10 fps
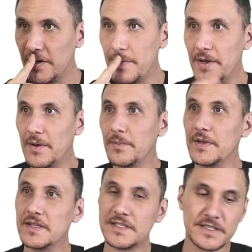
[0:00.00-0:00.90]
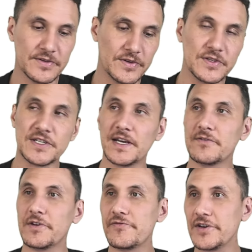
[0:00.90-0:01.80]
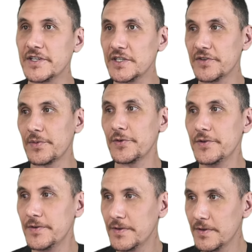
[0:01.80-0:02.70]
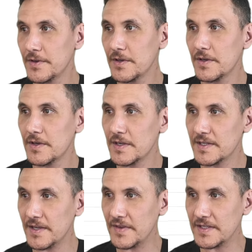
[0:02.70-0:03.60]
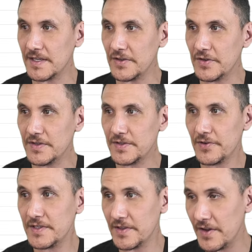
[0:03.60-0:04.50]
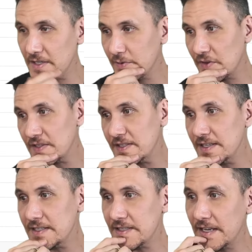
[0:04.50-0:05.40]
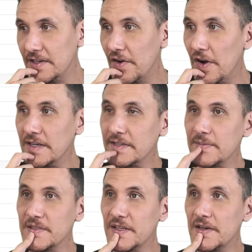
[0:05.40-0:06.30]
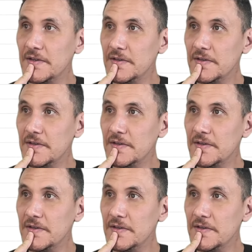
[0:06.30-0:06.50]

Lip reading: out, but let's just go and refresh our Jira board. See if there's any user stories. Nice, we've got 16 items now.